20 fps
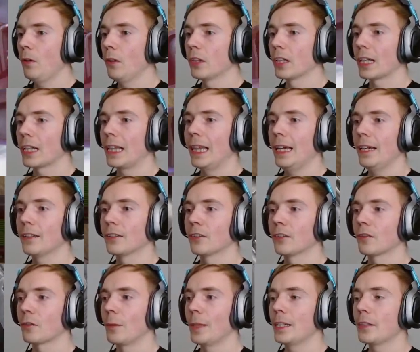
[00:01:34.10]
the clouds
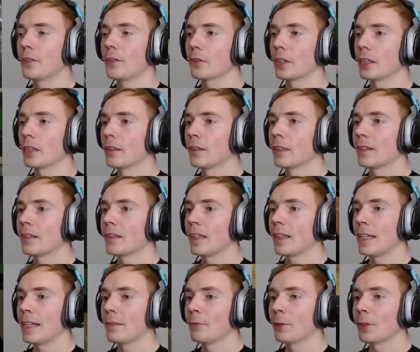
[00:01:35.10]
from entering the
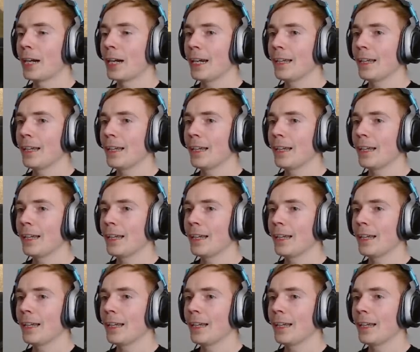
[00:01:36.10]
state where I